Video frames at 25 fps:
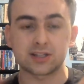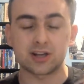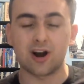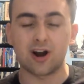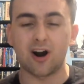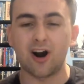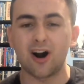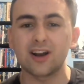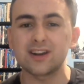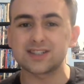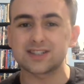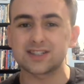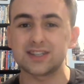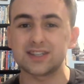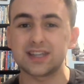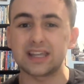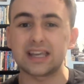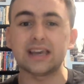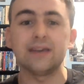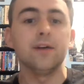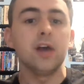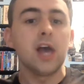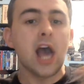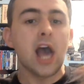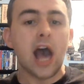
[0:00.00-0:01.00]
And
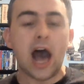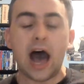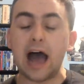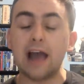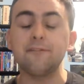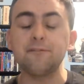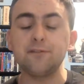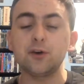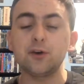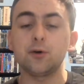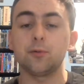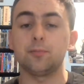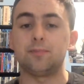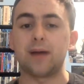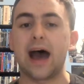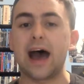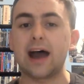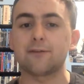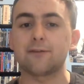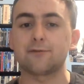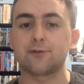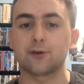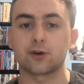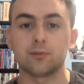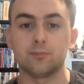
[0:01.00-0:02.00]
honestly, I feel
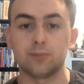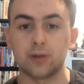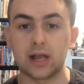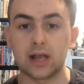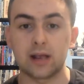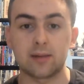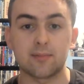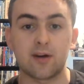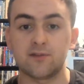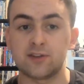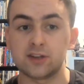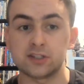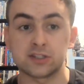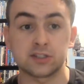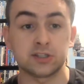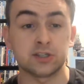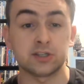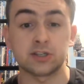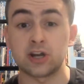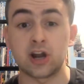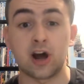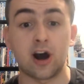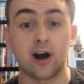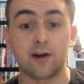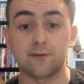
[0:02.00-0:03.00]
bad for complaining about Vincent
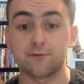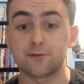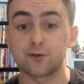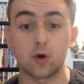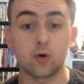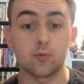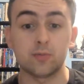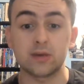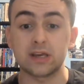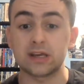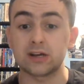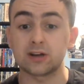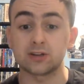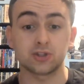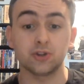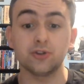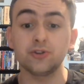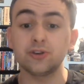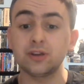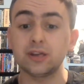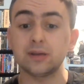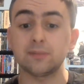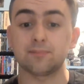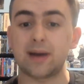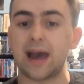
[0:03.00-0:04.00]
D'Onofrio, because
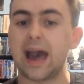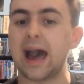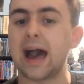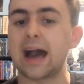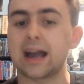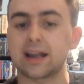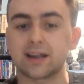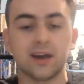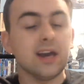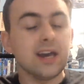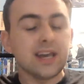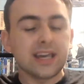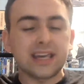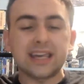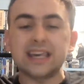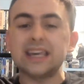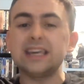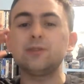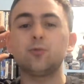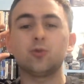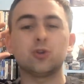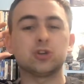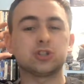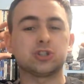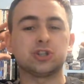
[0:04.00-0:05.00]
looking back,
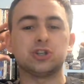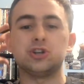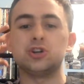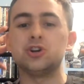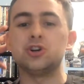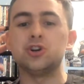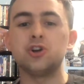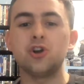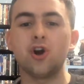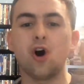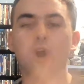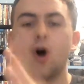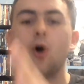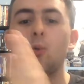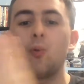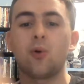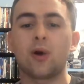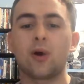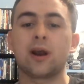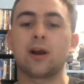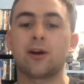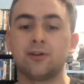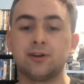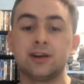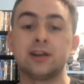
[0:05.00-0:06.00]
he was
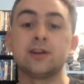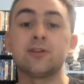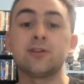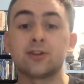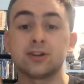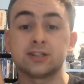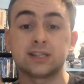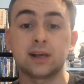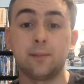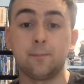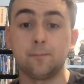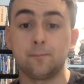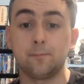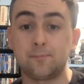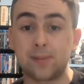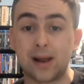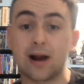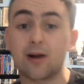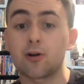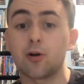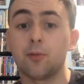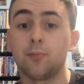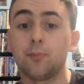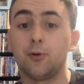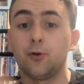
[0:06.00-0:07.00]
nowhere near as
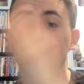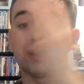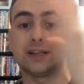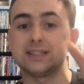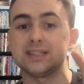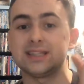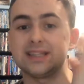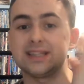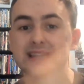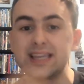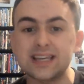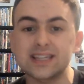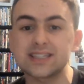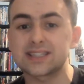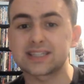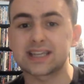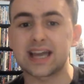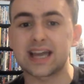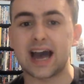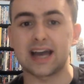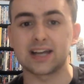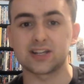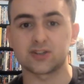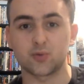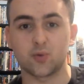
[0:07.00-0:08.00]
unbearable as these
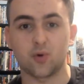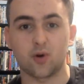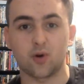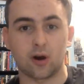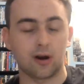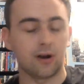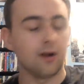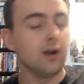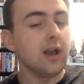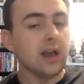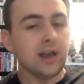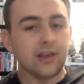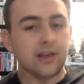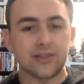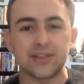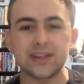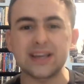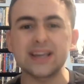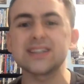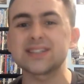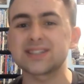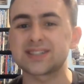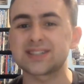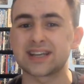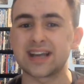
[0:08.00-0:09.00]
guys were.
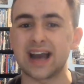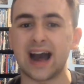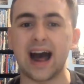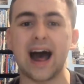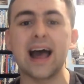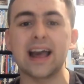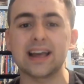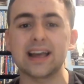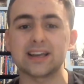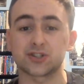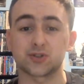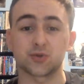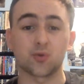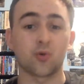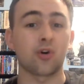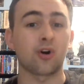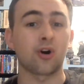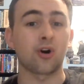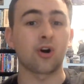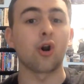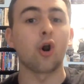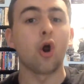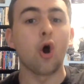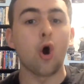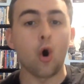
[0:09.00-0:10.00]
These guys
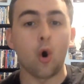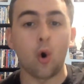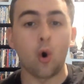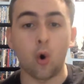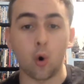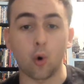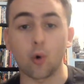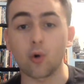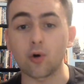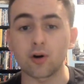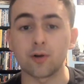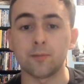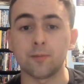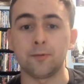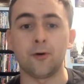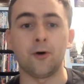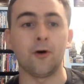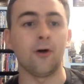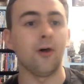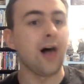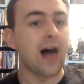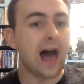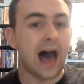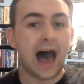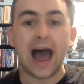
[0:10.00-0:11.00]
were
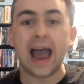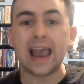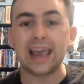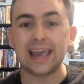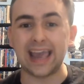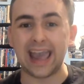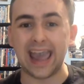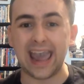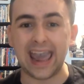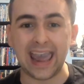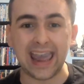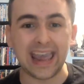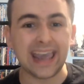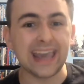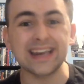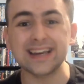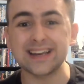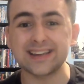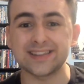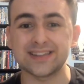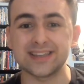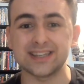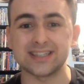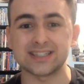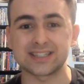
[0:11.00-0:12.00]
horrible. I
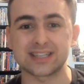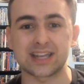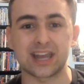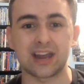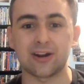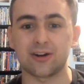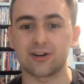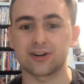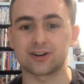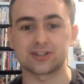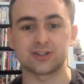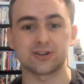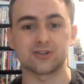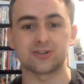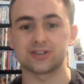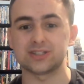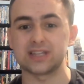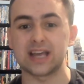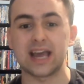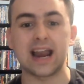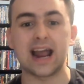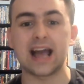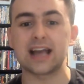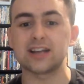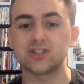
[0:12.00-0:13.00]
hated these characters,
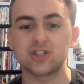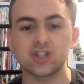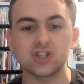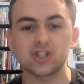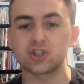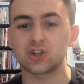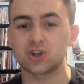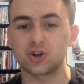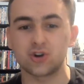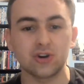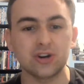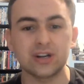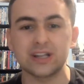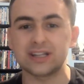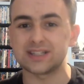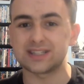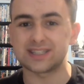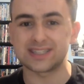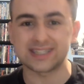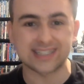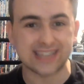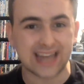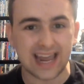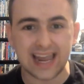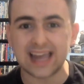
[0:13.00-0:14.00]
and I just couldn't
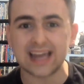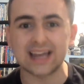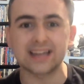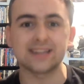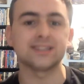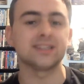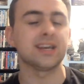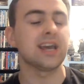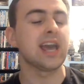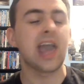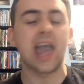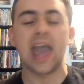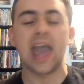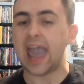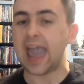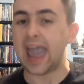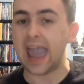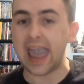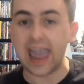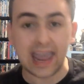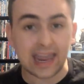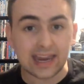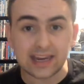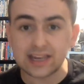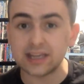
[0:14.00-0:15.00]
stand
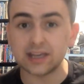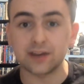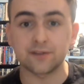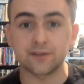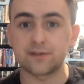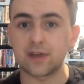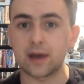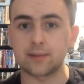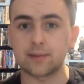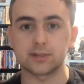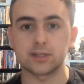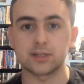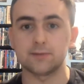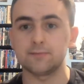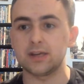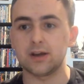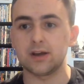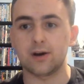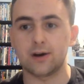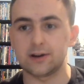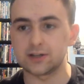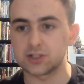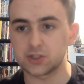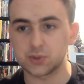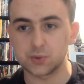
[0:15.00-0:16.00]
any of them, to be
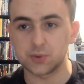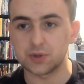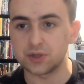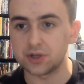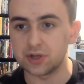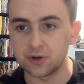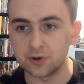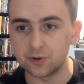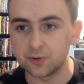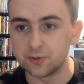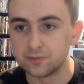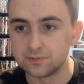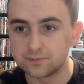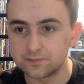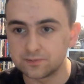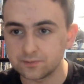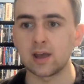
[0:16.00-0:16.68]
honest with you.